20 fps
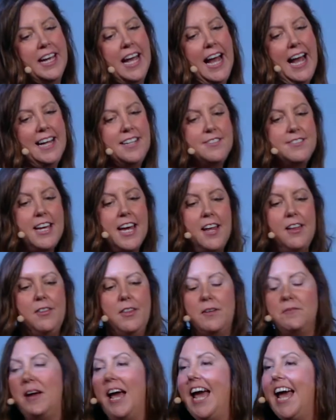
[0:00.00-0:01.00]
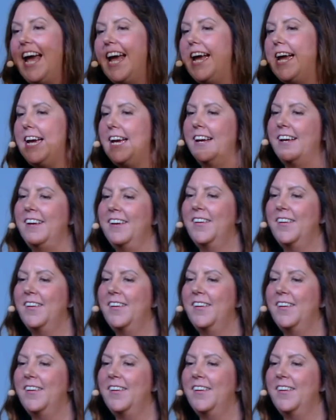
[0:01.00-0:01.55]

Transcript: and tell them, hey,